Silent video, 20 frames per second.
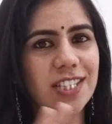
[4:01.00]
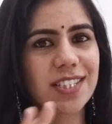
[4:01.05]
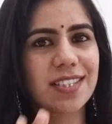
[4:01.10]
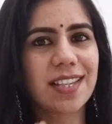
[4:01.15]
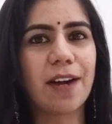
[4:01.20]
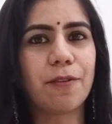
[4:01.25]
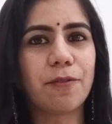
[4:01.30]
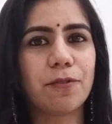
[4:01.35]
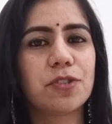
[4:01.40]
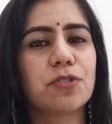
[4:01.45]

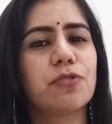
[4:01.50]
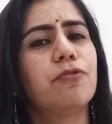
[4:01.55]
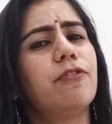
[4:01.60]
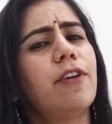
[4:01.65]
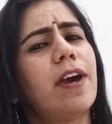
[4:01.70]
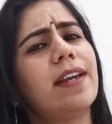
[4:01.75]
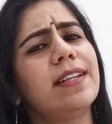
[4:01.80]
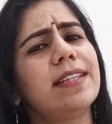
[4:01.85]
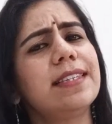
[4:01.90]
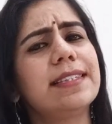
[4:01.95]
sounds
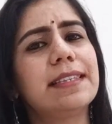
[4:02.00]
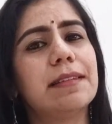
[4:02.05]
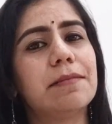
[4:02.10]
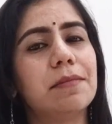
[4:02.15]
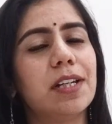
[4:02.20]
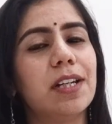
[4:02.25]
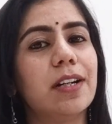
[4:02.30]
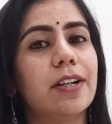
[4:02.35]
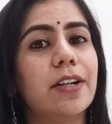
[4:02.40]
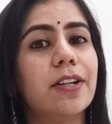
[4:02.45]
very
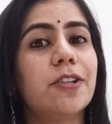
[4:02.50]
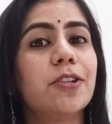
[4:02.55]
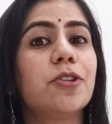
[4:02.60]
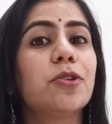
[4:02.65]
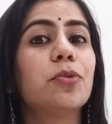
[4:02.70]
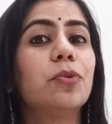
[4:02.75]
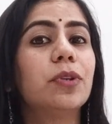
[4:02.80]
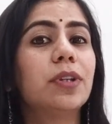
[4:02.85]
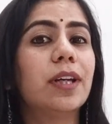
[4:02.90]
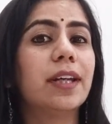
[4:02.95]
similar
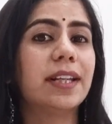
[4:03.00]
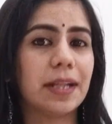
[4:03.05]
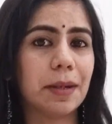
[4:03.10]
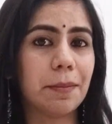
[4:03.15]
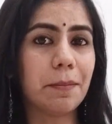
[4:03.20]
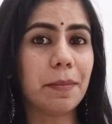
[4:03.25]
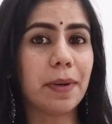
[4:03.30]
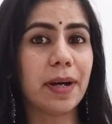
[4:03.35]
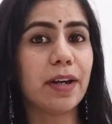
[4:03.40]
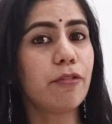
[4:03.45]
to the
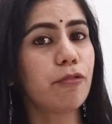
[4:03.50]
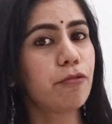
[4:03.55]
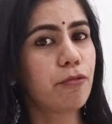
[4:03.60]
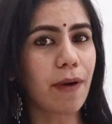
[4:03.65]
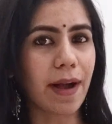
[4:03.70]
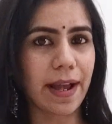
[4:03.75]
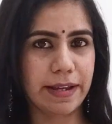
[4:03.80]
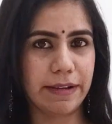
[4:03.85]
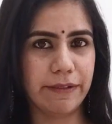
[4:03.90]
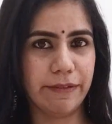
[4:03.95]
number
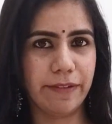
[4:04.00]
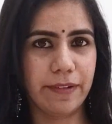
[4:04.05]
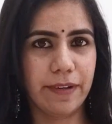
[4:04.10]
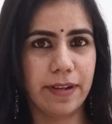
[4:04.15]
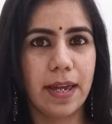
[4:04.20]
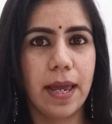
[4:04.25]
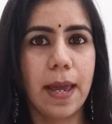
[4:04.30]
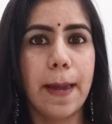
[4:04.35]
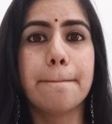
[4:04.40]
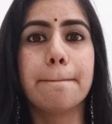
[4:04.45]
5.
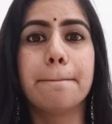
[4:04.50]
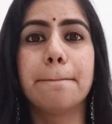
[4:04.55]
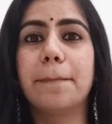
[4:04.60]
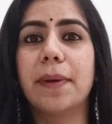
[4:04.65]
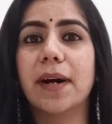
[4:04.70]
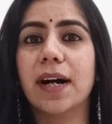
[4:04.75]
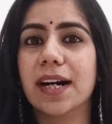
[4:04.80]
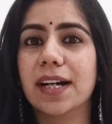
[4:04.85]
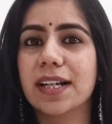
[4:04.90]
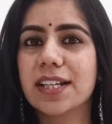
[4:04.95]

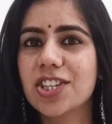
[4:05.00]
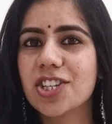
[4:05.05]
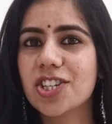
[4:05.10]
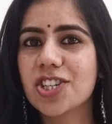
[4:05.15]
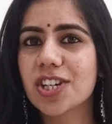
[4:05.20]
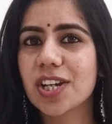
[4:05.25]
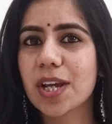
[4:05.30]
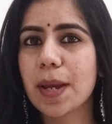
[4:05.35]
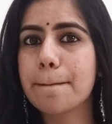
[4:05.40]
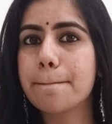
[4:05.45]

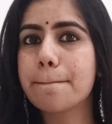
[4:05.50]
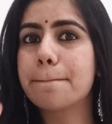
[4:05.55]
Punch,